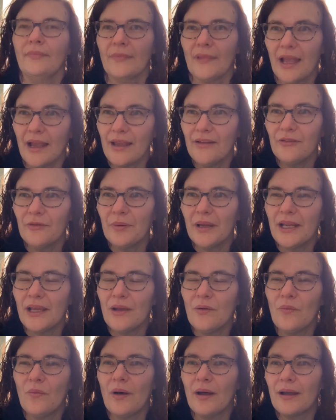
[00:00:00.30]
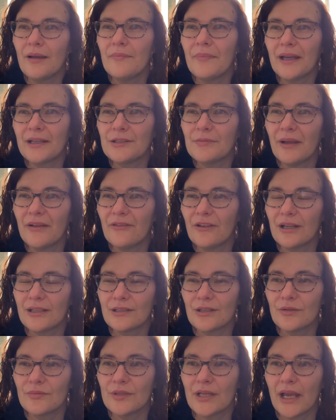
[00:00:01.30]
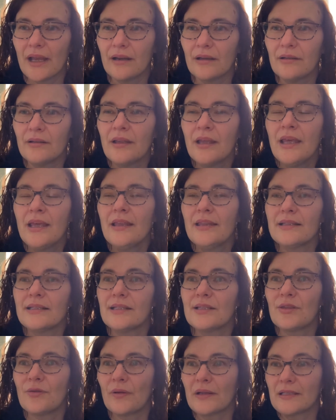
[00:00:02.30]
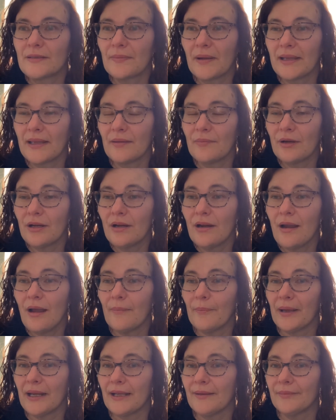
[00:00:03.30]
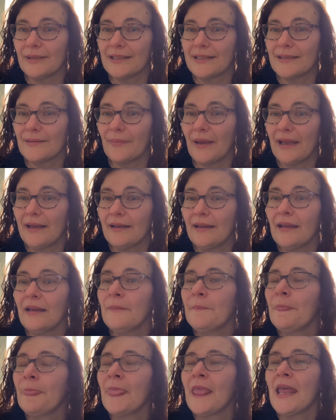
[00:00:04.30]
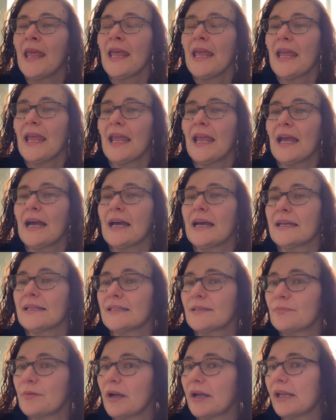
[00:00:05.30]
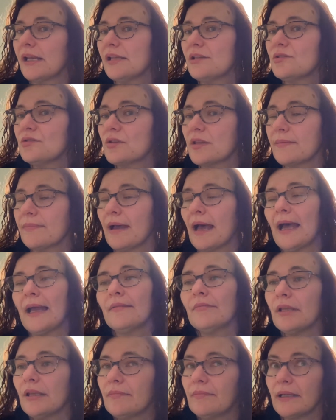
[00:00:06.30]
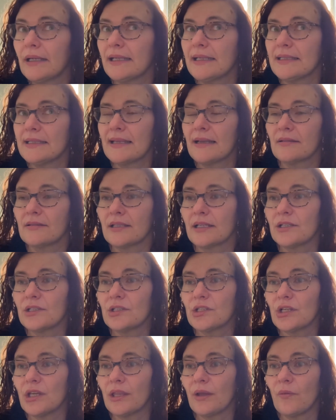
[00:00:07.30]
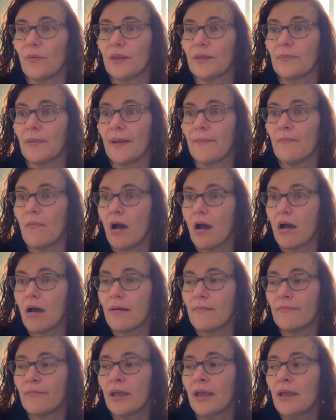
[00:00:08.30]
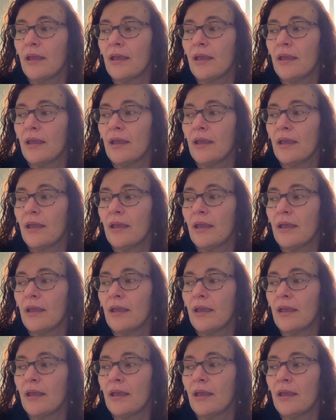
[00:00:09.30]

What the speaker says: Hi everybody, welcome back to my Flosstube channel. This is Threads by Number. My name is Amanda. Sprocket is usually behind me, but he's downstairs chilling with my mom,